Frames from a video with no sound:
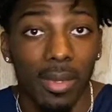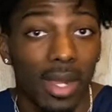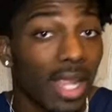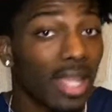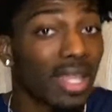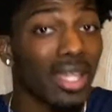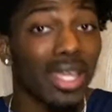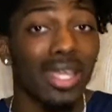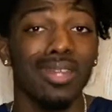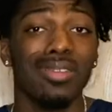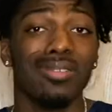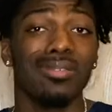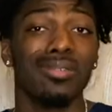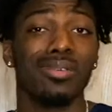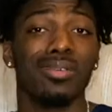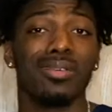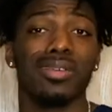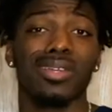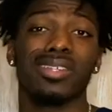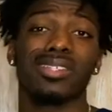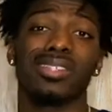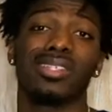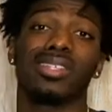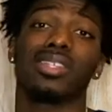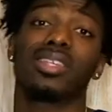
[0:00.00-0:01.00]
I like doing
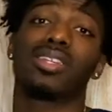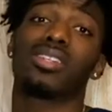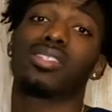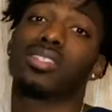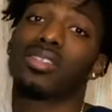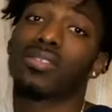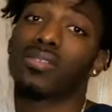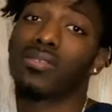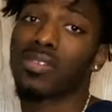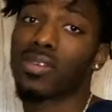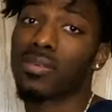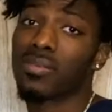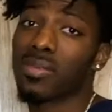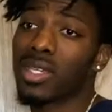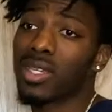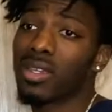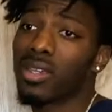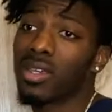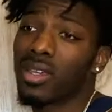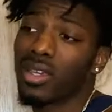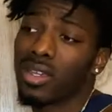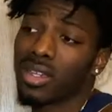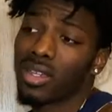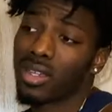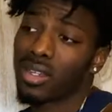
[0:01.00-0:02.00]
crazy things, you feel me?
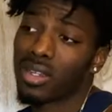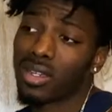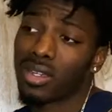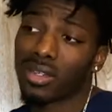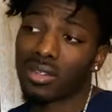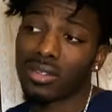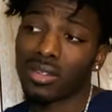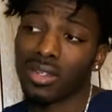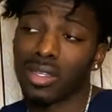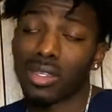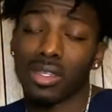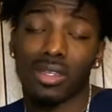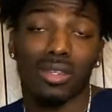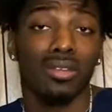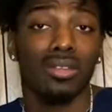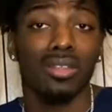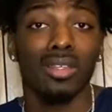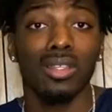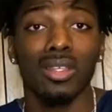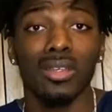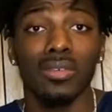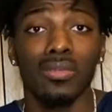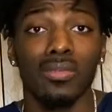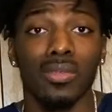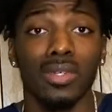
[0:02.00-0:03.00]
You know, you only
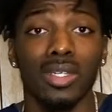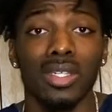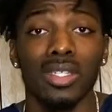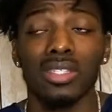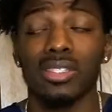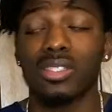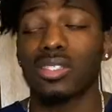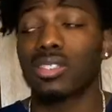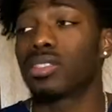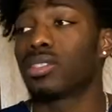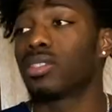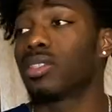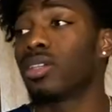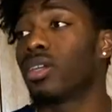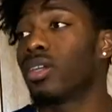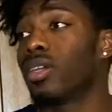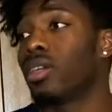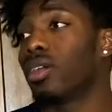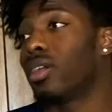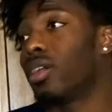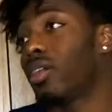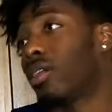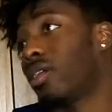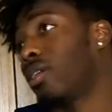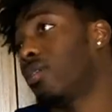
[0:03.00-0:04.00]
live once,
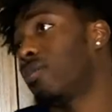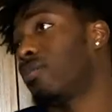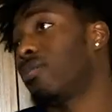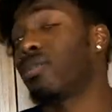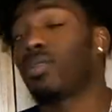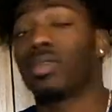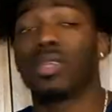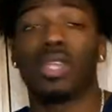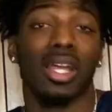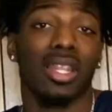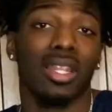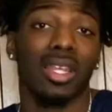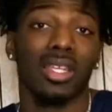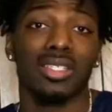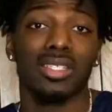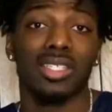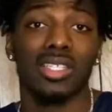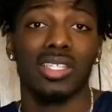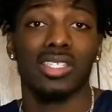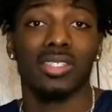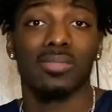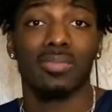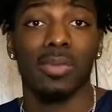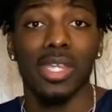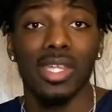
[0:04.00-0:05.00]
and I like to
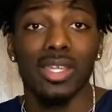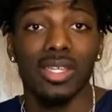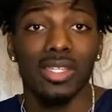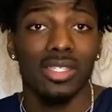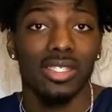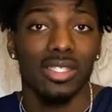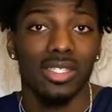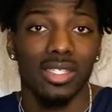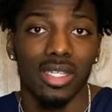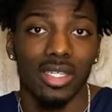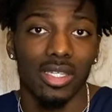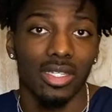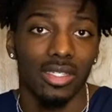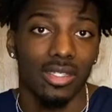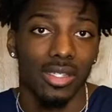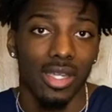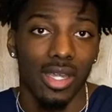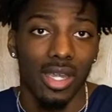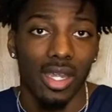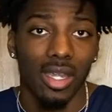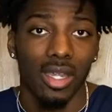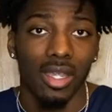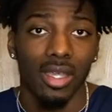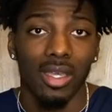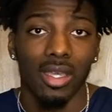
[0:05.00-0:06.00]
experience things,
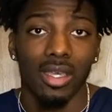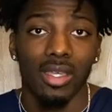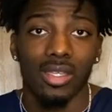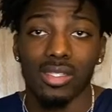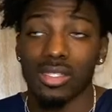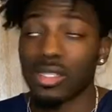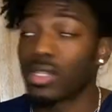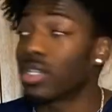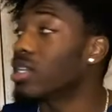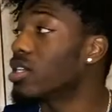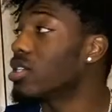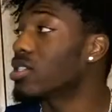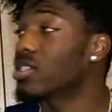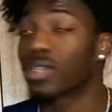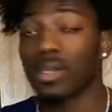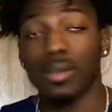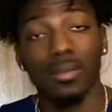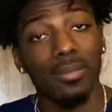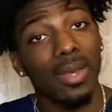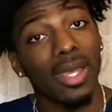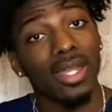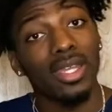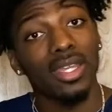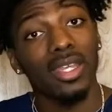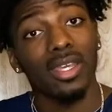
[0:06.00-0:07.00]
right? So here's something
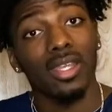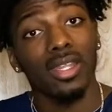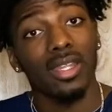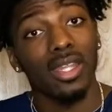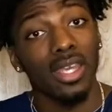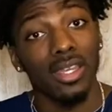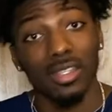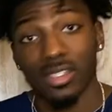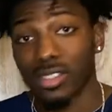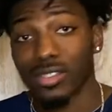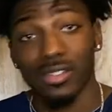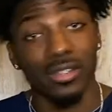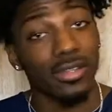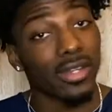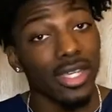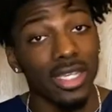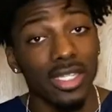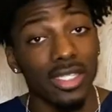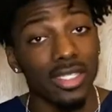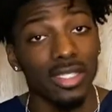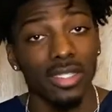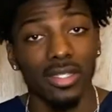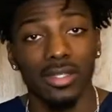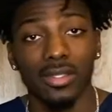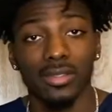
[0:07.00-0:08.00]
I did that was
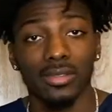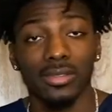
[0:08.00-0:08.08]
crazy.